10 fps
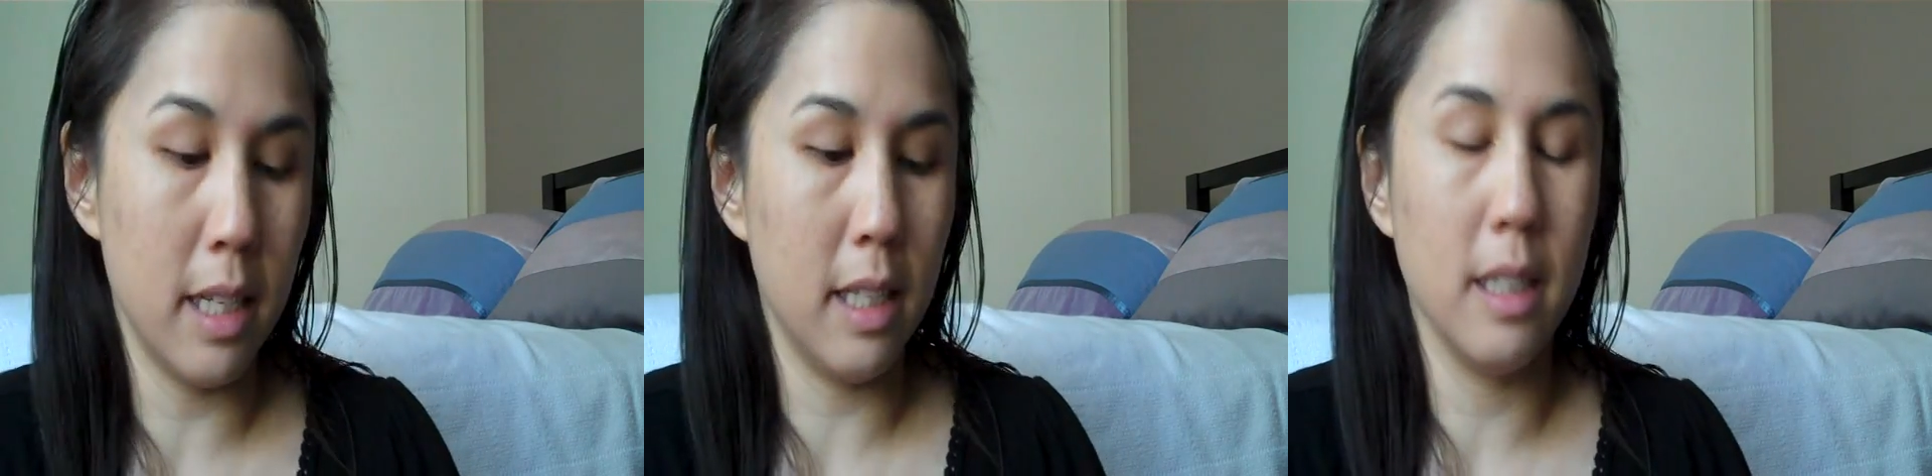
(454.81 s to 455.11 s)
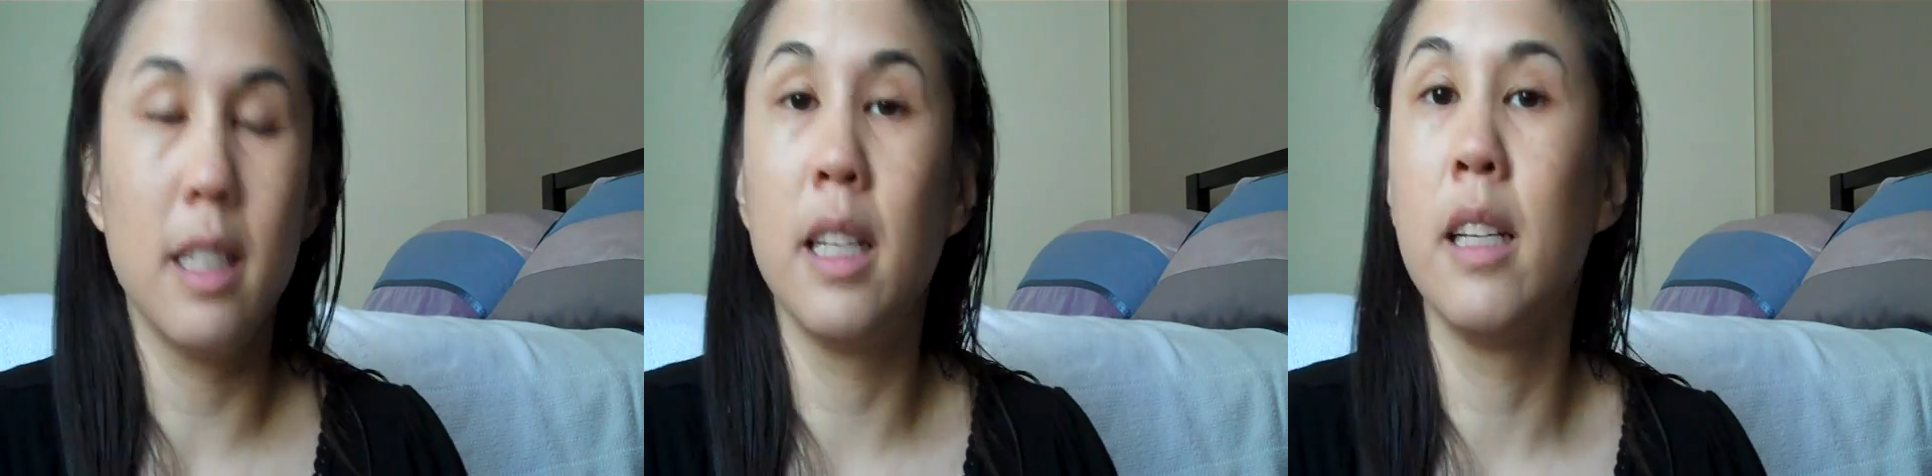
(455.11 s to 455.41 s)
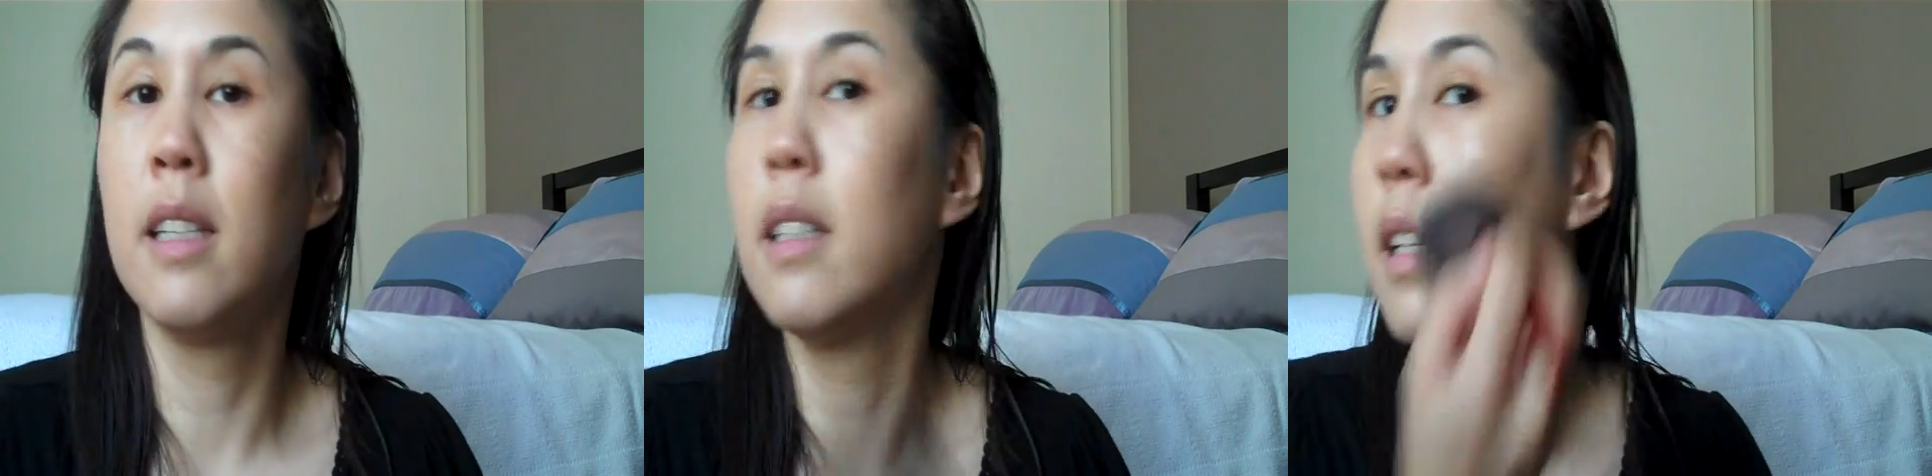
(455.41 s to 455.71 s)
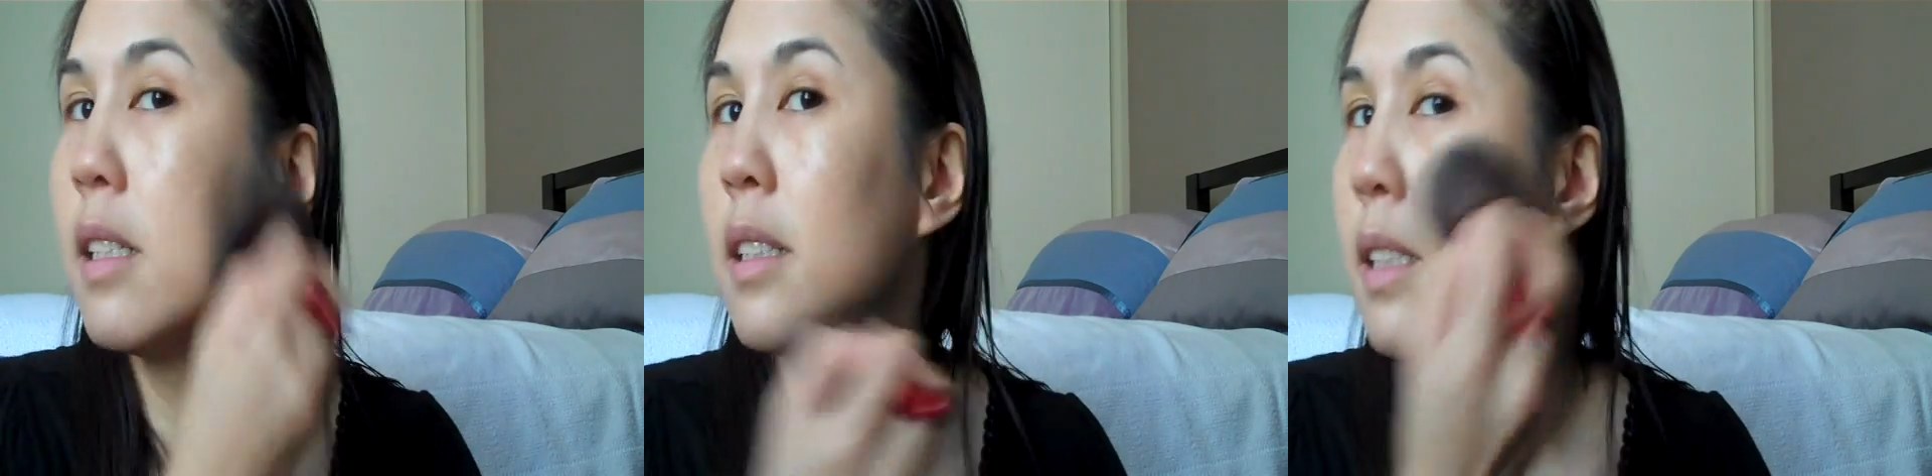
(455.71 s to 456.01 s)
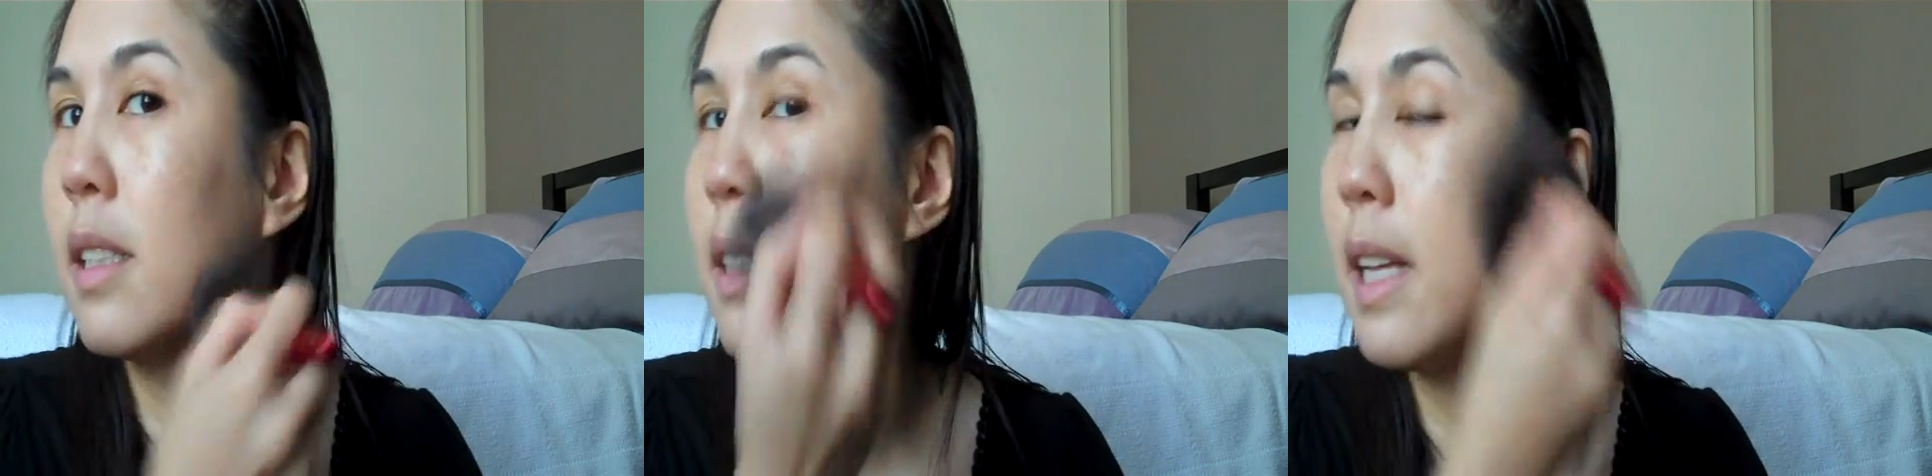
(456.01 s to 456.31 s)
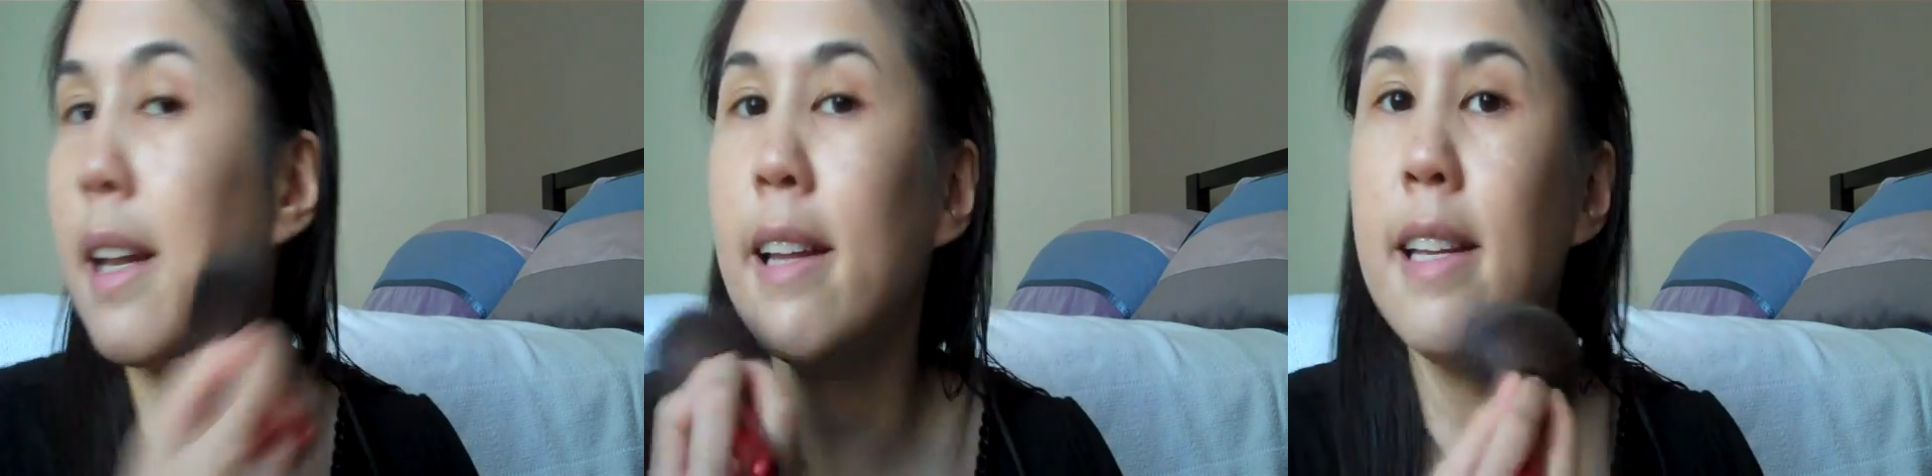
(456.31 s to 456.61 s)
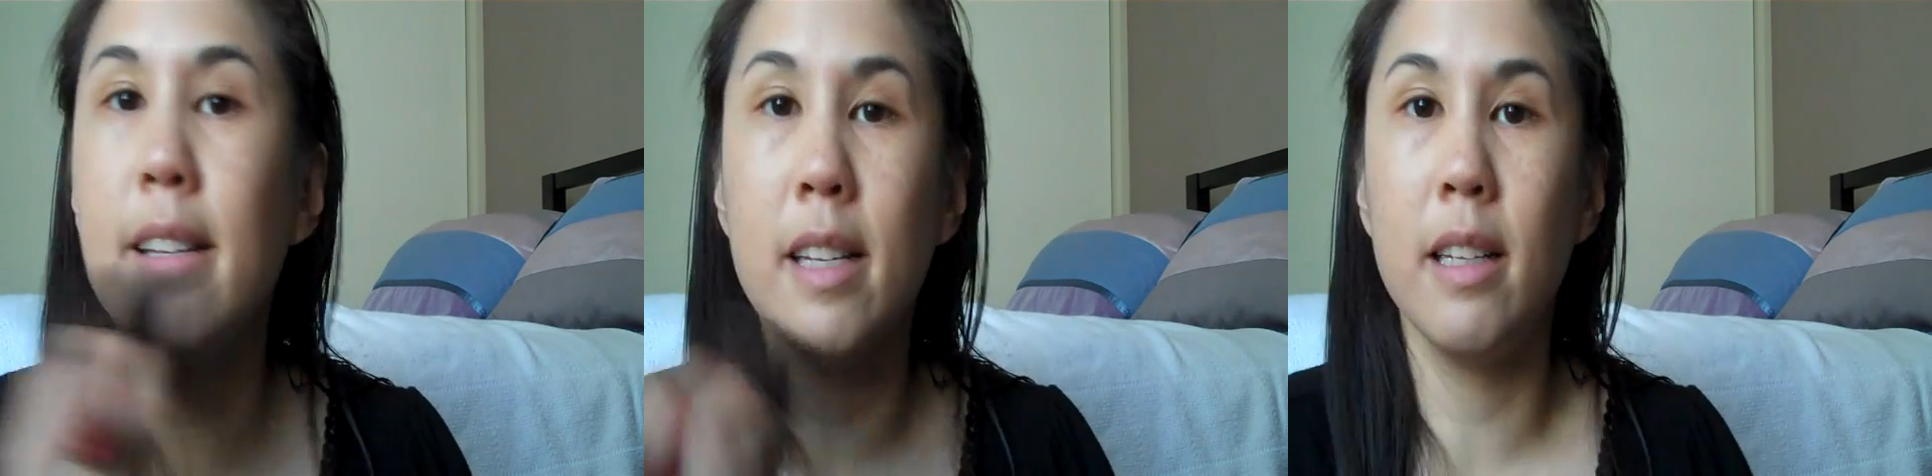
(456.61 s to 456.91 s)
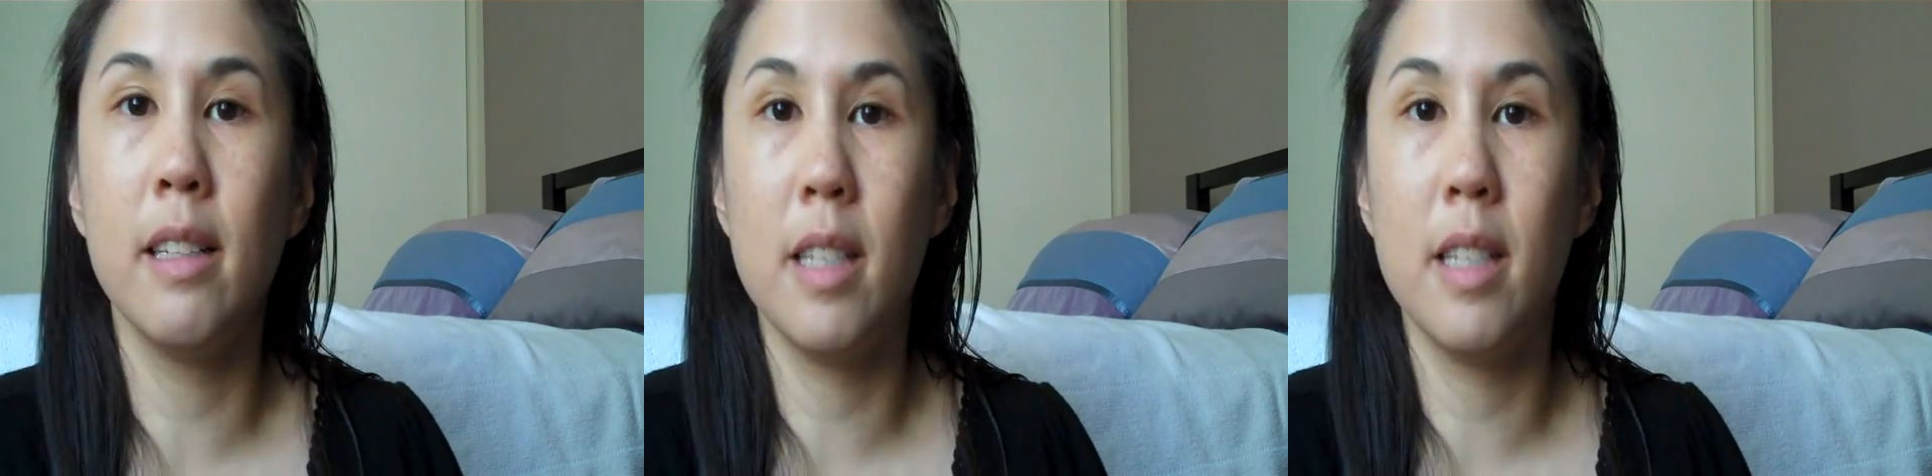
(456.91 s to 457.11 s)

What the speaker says: of set it.